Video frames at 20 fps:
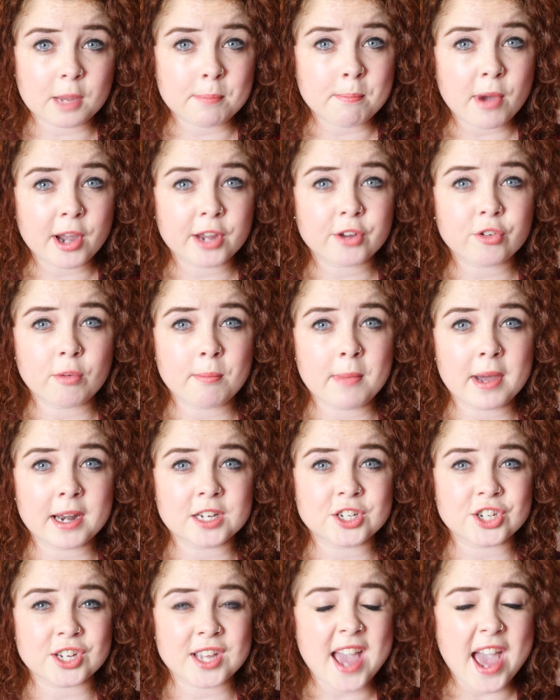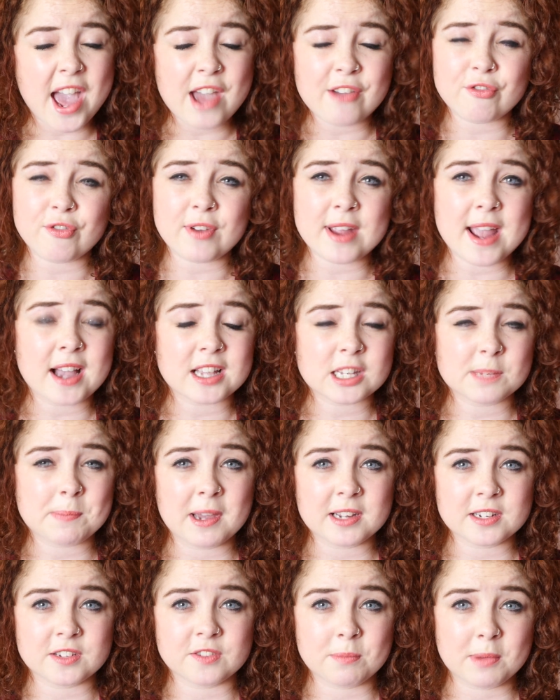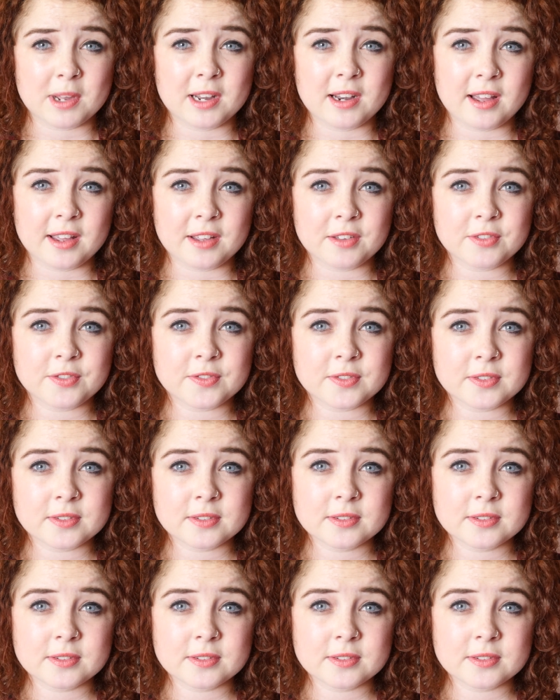micromanaging every aspect of my life.